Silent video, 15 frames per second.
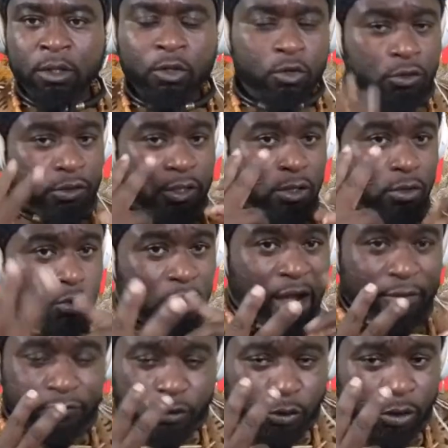You see, you
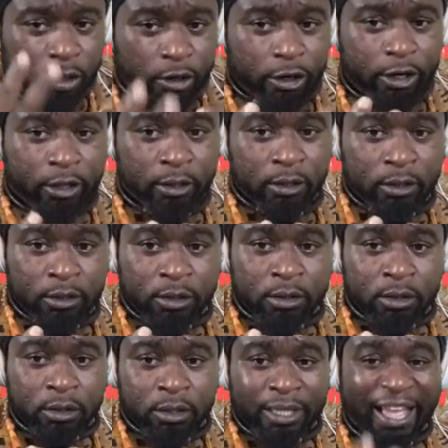have to learn
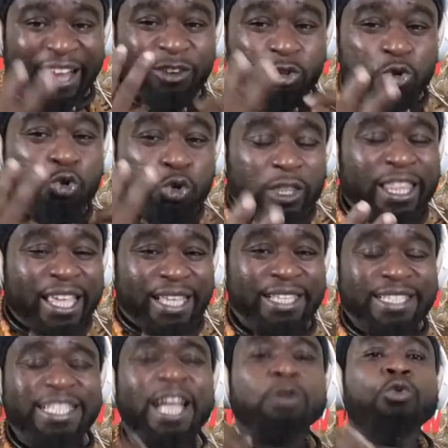and do
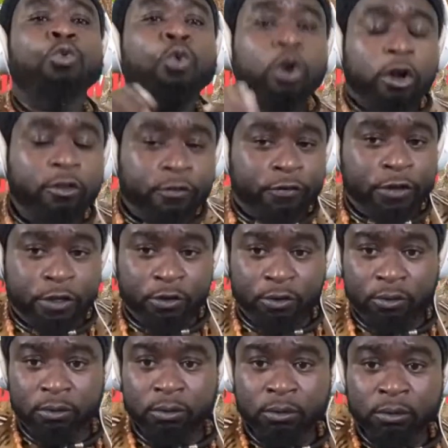things that work for you.